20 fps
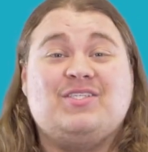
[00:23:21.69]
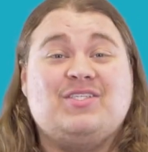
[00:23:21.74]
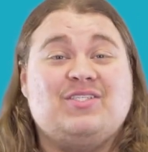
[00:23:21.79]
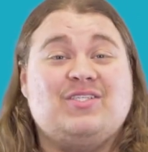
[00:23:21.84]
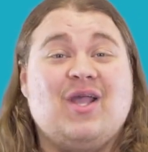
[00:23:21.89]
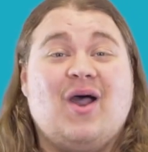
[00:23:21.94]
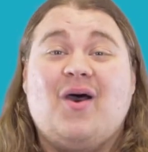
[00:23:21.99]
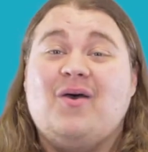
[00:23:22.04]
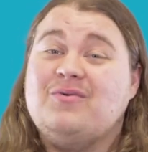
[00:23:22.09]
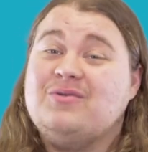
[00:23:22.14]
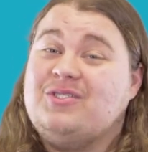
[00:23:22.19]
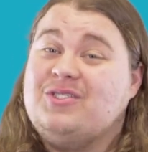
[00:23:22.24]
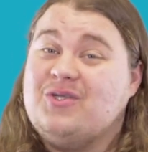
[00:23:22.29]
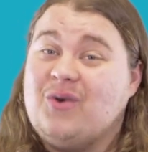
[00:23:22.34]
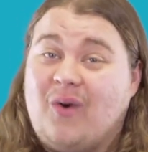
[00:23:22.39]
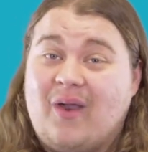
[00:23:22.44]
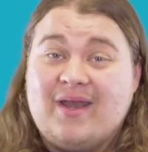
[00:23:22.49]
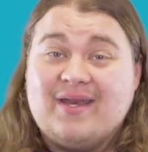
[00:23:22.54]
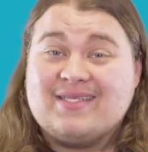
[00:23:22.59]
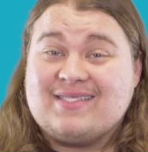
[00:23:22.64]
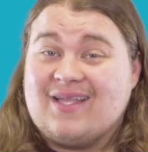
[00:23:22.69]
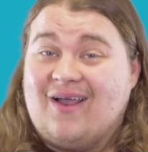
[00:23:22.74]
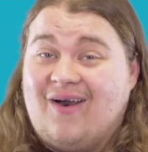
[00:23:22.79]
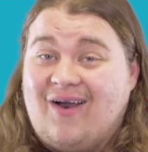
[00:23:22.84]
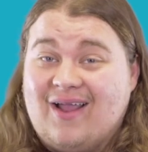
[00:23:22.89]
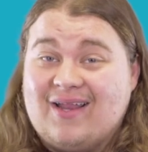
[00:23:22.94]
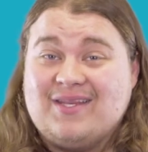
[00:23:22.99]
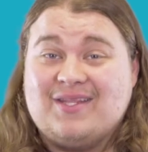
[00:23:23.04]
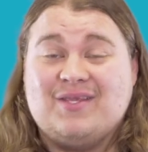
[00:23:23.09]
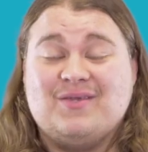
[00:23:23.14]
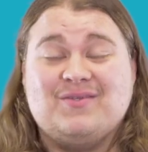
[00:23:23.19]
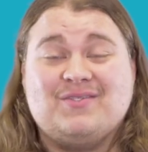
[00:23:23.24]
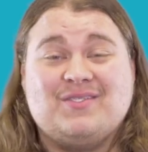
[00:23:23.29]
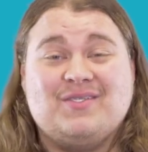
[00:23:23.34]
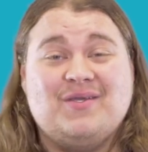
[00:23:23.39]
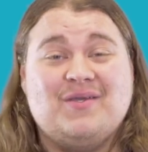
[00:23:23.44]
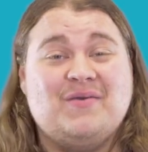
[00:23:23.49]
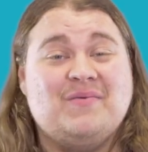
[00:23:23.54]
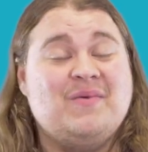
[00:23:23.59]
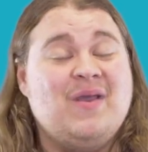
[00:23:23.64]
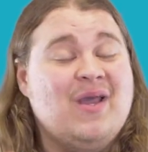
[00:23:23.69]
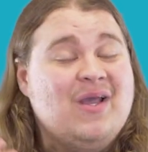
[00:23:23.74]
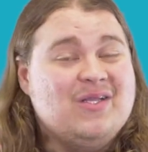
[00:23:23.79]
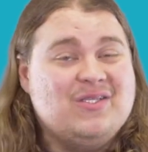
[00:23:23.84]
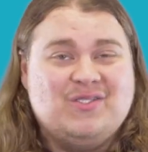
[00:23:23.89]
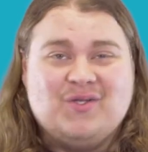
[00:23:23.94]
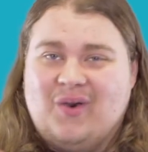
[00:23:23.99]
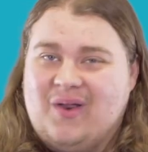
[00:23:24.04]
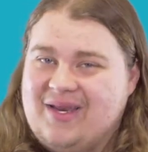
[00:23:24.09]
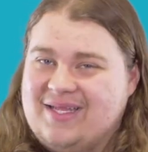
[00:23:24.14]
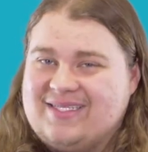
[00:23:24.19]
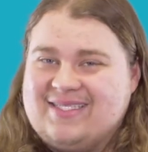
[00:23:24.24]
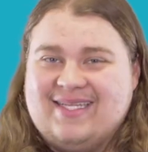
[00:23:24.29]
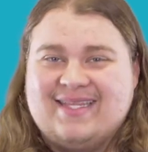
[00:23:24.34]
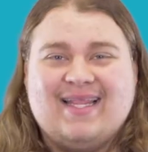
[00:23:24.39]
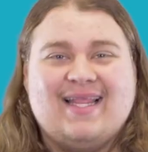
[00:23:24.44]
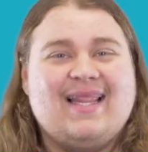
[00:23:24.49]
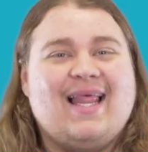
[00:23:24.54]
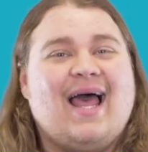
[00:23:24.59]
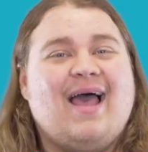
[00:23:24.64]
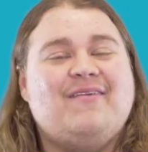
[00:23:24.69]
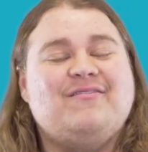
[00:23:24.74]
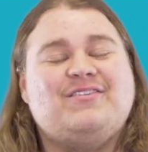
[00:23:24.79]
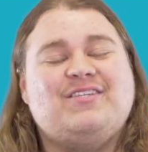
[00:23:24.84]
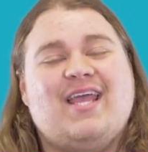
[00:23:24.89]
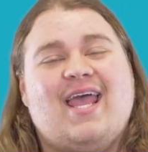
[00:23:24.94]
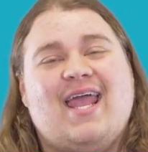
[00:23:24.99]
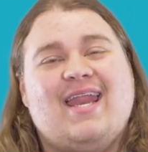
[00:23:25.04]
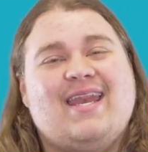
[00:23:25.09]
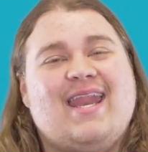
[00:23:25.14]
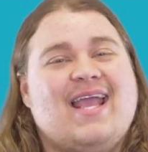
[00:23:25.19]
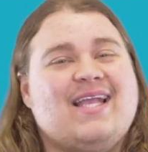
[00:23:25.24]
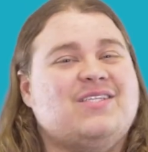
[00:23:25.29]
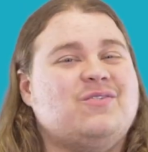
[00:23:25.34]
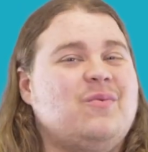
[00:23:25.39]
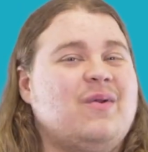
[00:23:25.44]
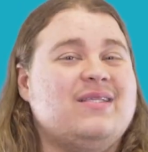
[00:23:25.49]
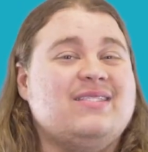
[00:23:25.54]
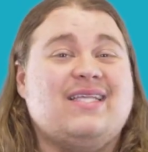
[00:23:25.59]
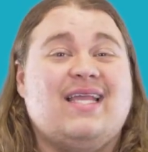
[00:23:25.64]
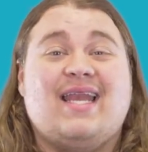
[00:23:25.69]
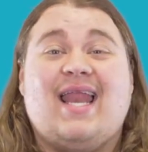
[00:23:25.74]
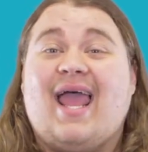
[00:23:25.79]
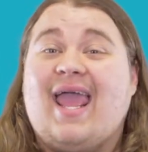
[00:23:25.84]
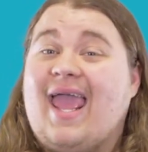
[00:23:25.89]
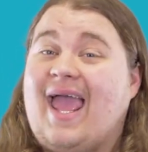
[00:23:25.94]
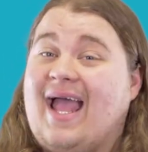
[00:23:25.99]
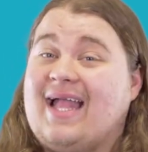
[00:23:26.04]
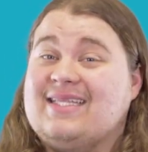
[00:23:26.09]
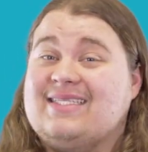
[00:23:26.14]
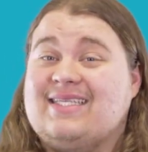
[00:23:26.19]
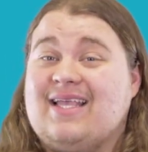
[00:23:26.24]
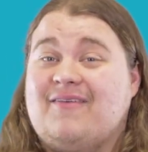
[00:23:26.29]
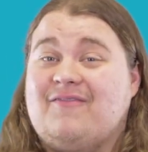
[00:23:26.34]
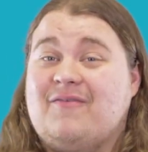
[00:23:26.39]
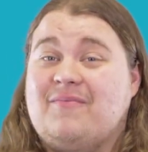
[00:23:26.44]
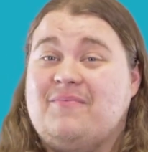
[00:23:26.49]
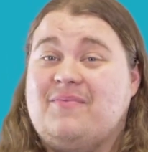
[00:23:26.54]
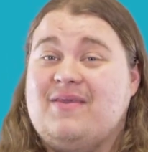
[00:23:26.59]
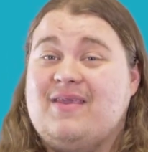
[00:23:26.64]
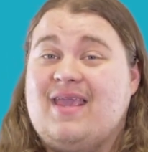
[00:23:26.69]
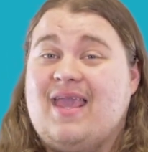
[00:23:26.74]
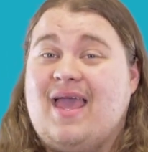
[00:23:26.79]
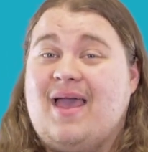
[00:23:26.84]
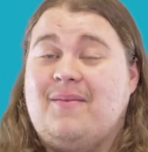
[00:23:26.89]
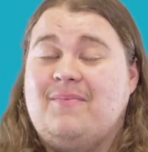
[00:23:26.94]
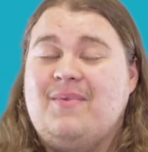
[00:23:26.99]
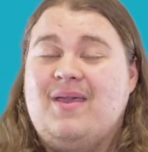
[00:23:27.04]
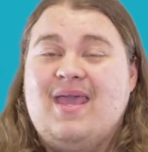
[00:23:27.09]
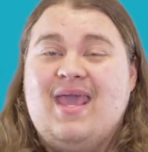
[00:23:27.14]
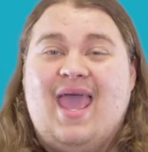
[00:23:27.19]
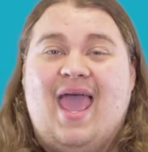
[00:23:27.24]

So join us on YouTube, join us in the live chat next Wednesday night at 7 p.m.